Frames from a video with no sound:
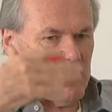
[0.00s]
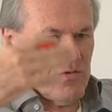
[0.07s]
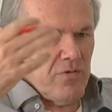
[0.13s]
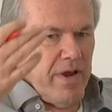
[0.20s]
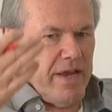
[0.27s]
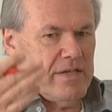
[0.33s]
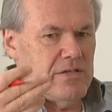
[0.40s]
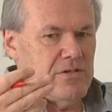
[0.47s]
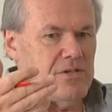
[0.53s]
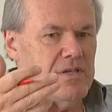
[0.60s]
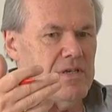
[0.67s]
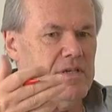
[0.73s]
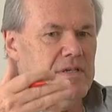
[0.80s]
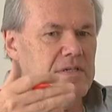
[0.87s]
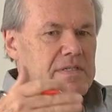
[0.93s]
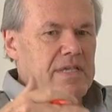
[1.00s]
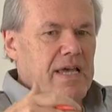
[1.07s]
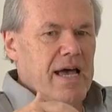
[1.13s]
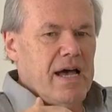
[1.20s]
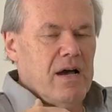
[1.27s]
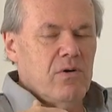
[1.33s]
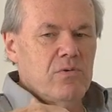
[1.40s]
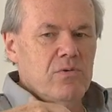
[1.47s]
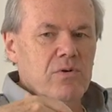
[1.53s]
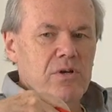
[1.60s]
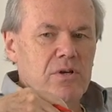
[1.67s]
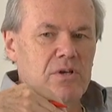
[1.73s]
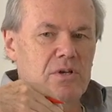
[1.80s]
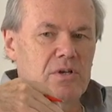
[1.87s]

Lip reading: strategies, how